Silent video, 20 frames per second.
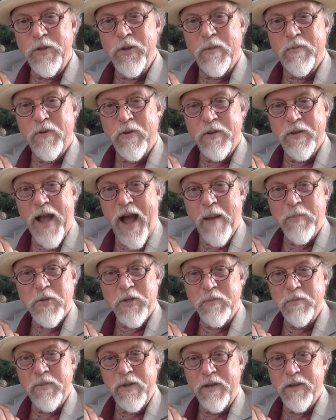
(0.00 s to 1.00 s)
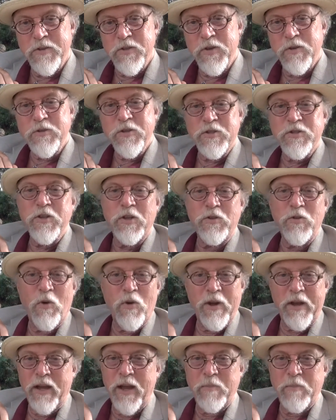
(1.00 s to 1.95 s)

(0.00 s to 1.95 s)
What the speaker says: you up for adoption because you're just annoying.